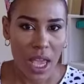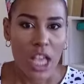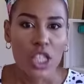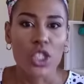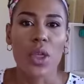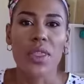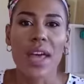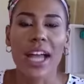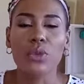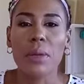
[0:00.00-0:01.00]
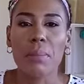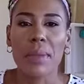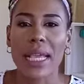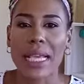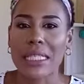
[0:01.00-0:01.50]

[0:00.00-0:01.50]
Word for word: So that would be a